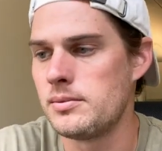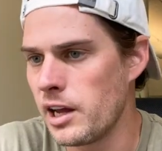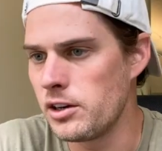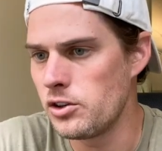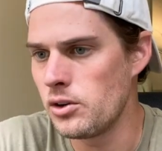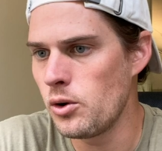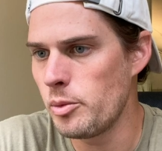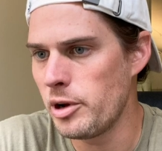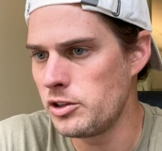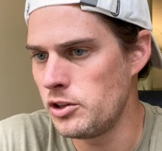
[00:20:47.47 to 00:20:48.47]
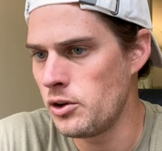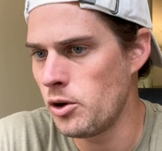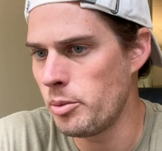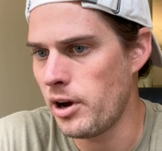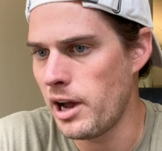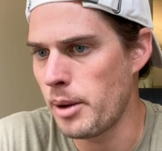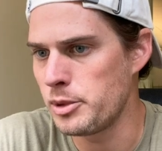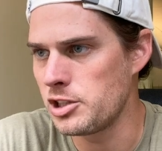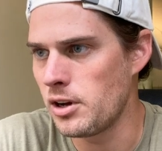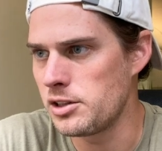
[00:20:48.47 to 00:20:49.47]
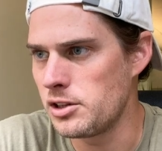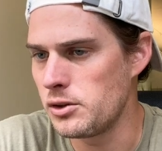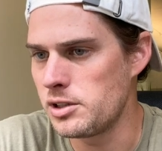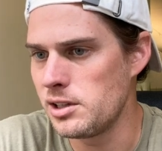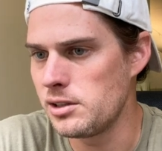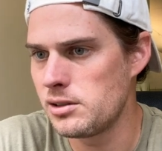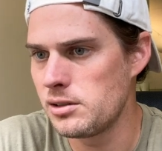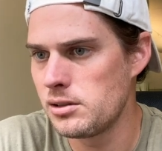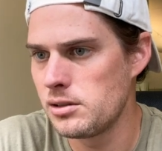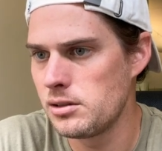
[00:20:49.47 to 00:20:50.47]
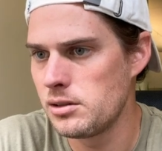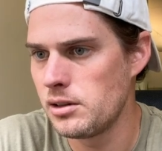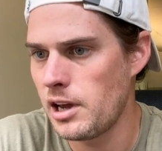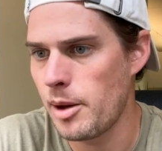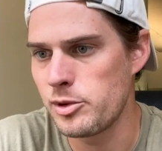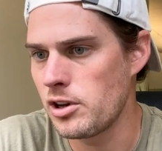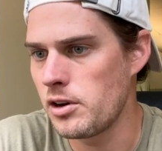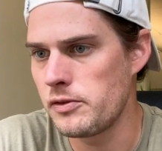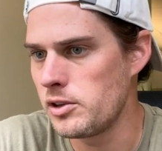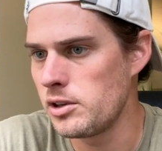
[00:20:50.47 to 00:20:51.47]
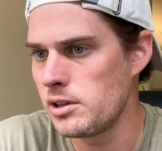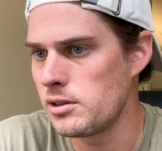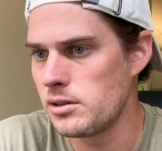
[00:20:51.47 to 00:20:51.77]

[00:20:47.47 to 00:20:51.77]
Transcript: And do you know about Amazon Associates, Amazon Affiliate?